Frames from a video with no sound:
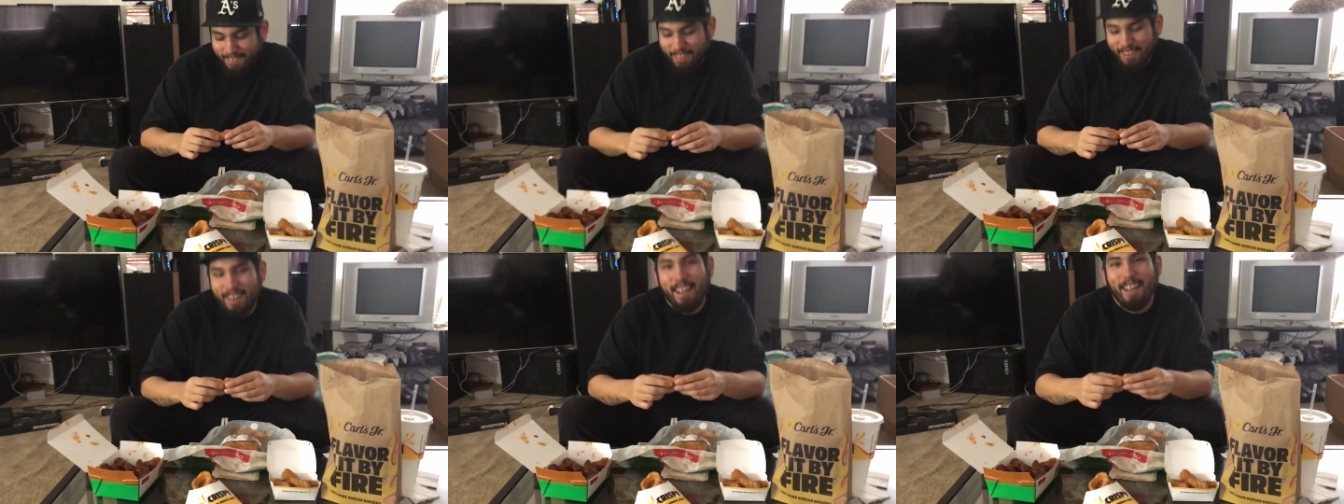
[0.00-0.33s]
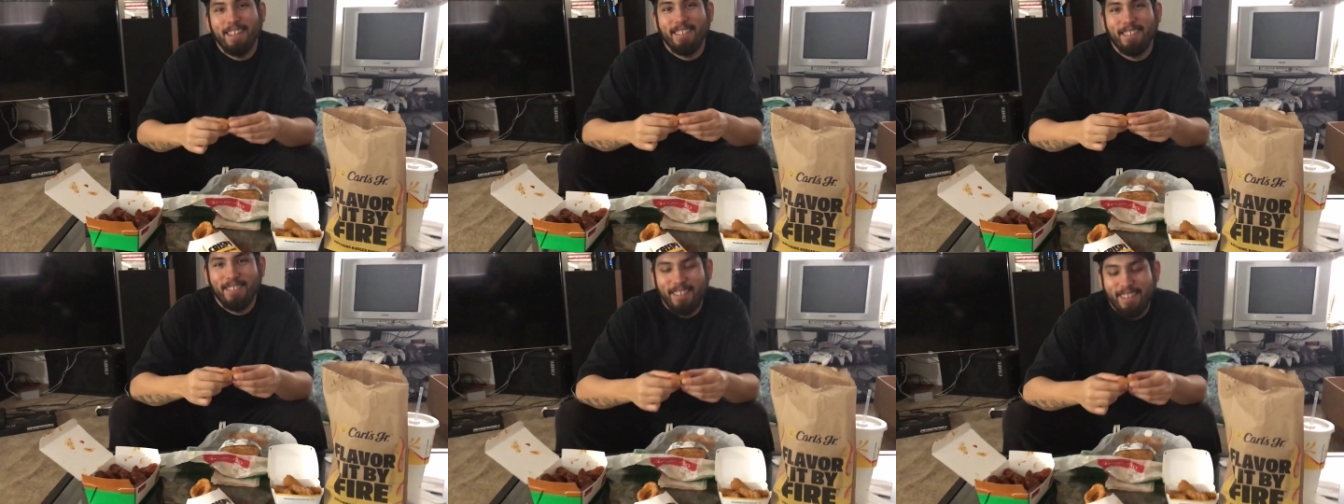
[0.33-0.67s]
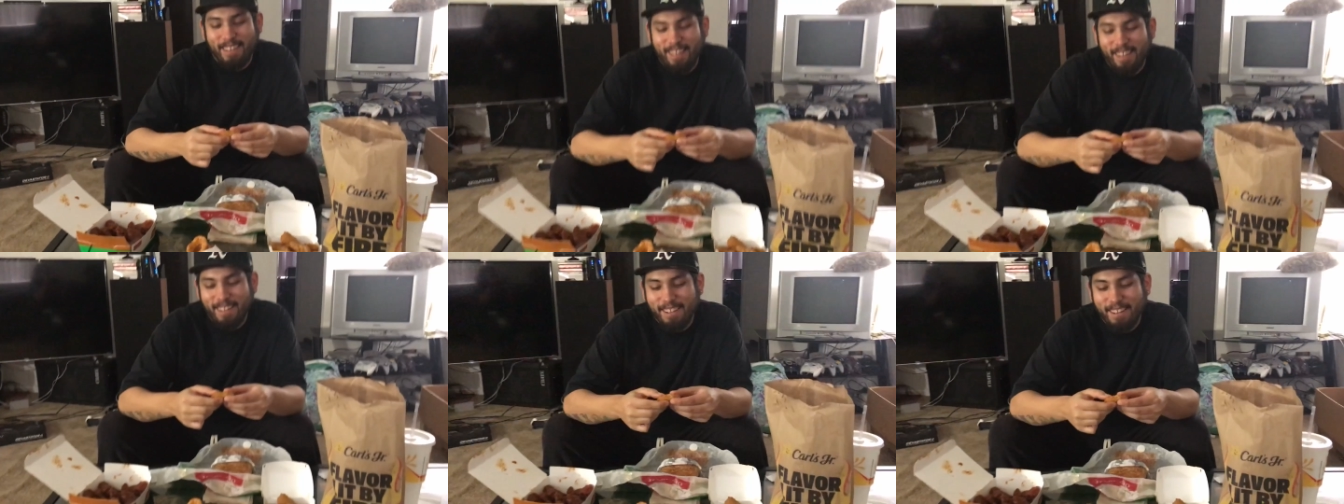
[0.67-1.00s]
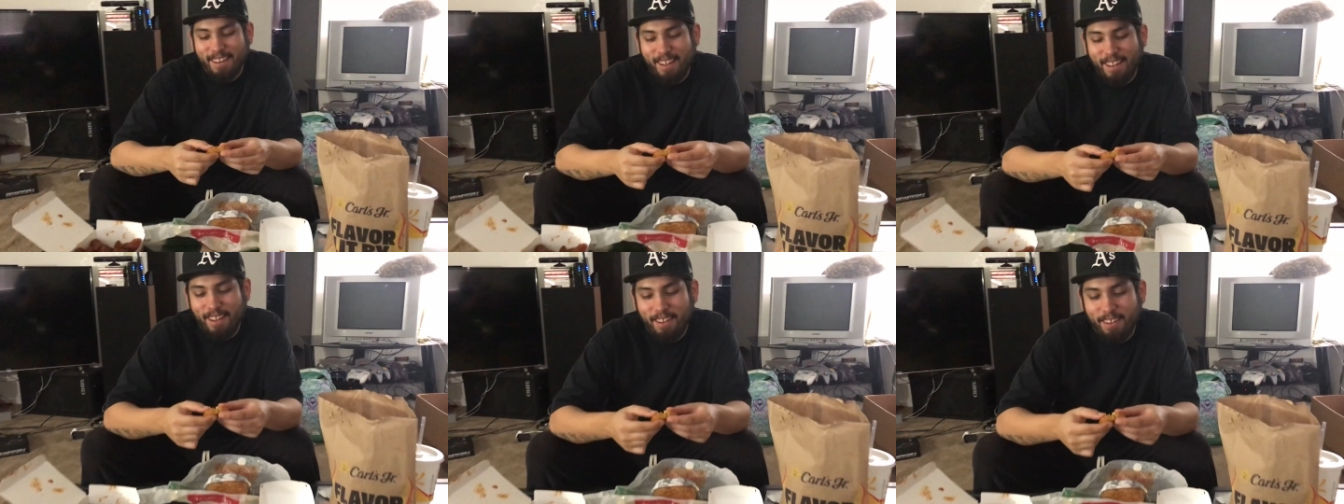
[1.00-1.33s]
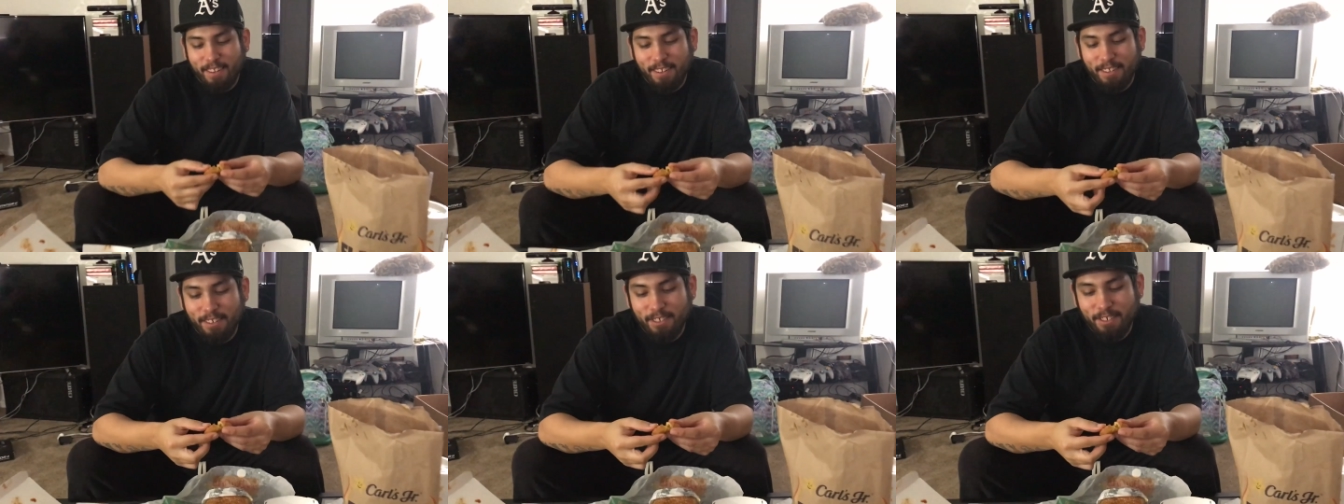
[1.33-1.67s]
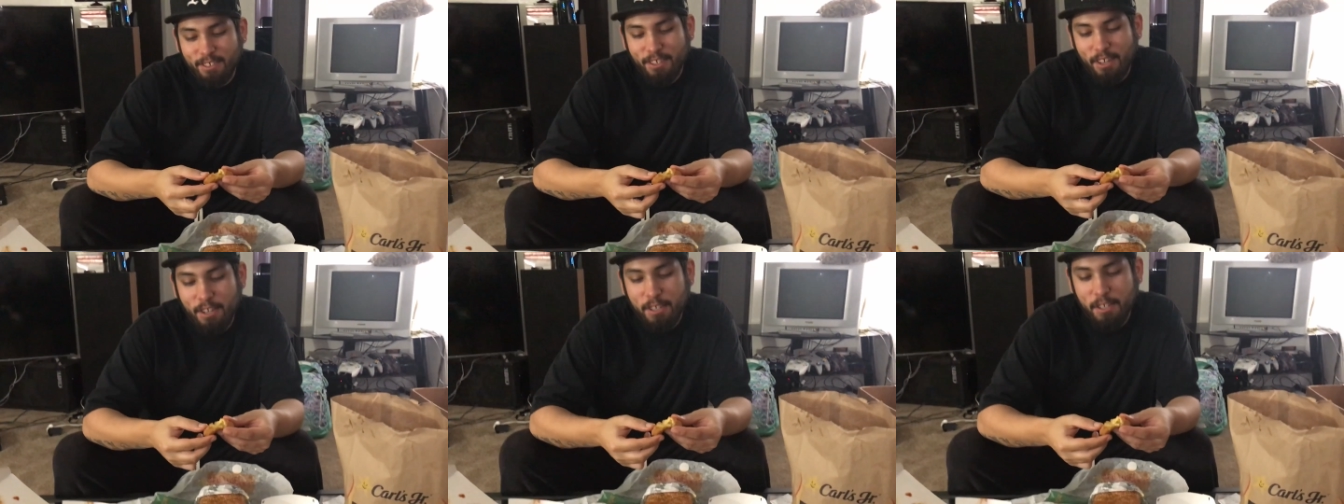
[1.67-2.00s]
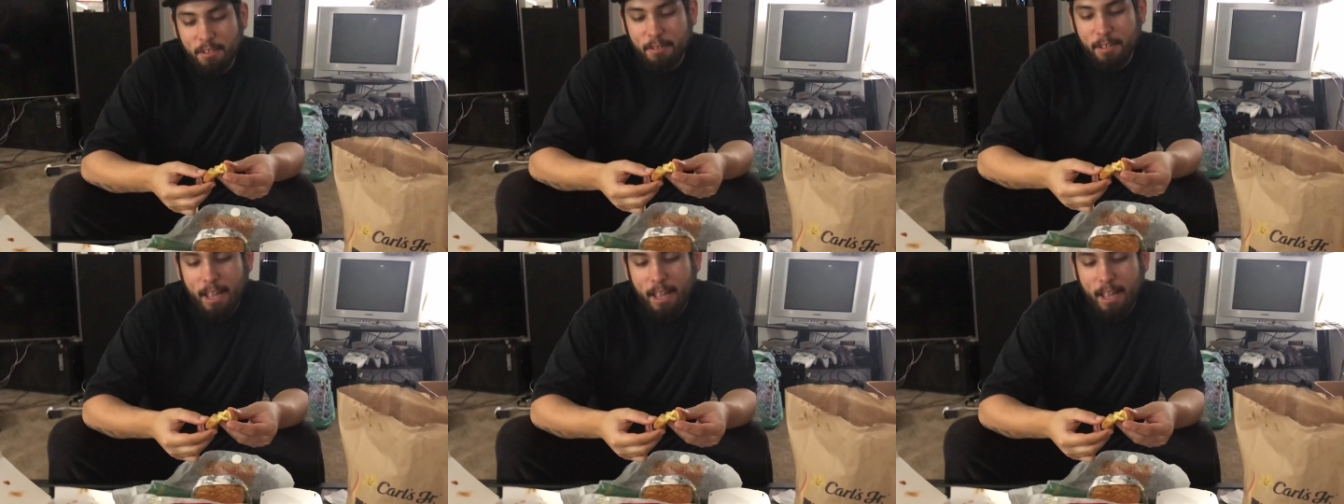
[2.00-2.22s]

And I just wanna, you know, show you